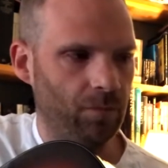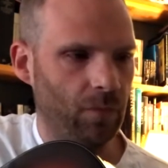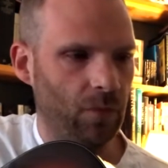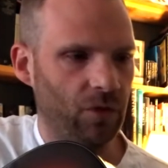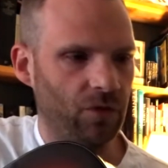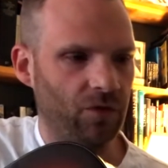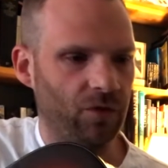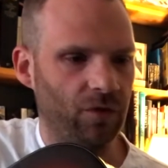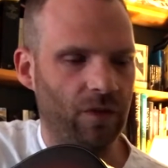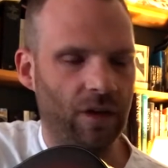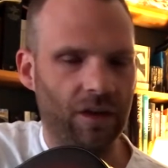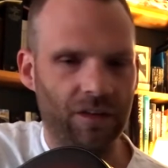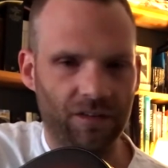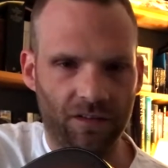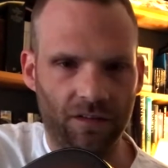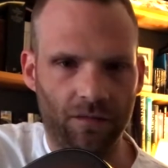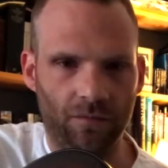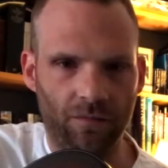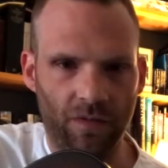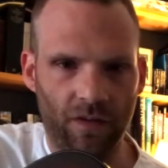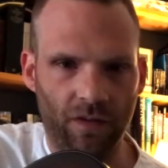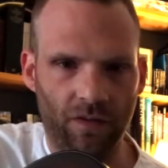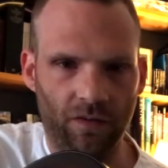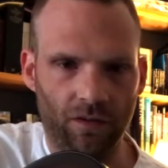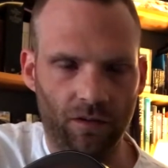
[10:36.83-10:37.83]
So that's
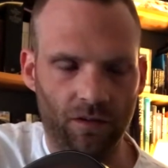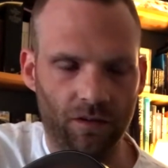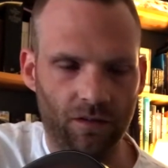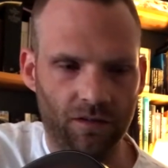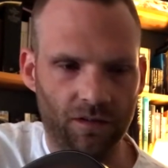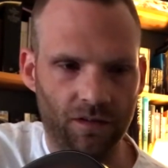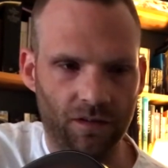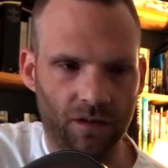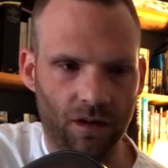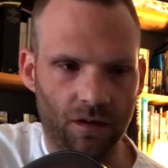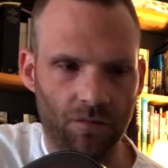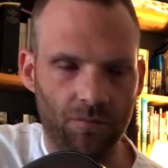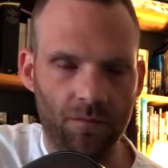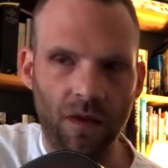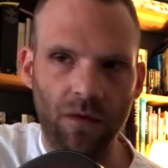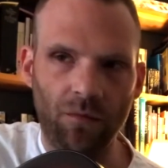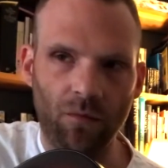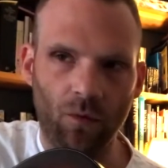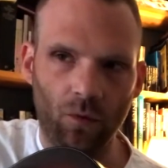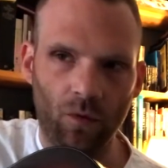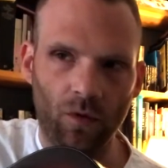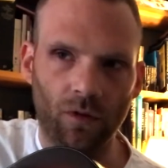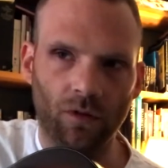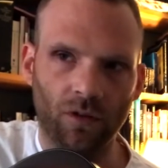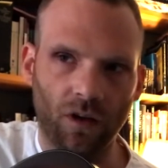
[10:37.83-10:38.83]
something that maybe
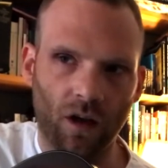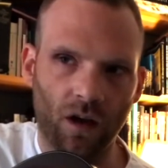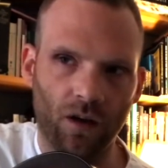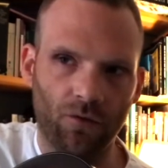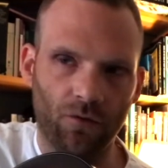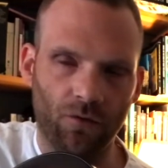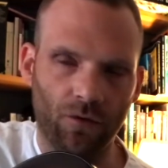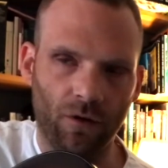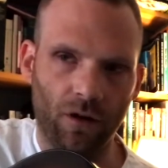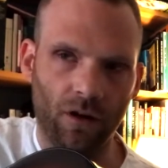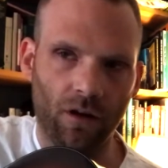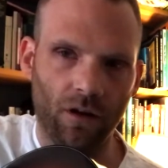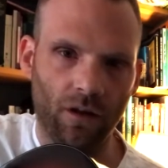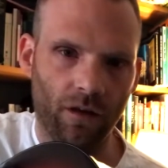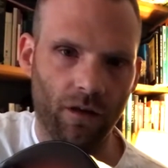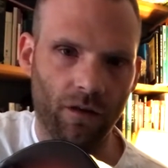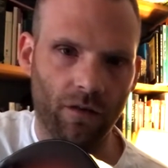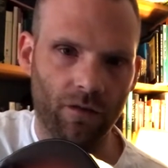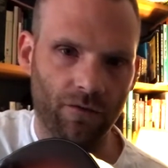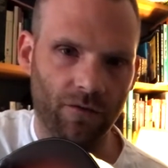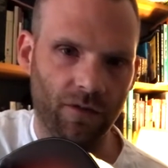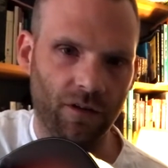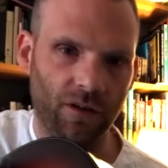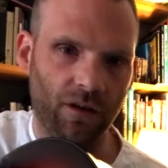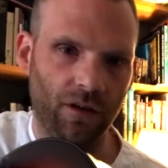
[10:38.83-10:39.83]
we'll cover in another
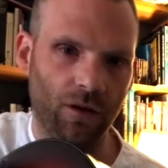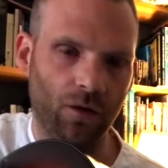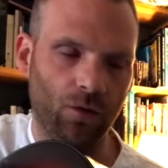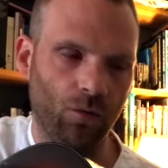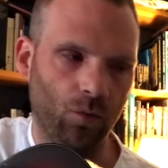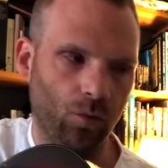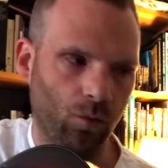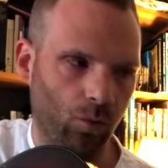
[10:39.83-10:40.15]
video,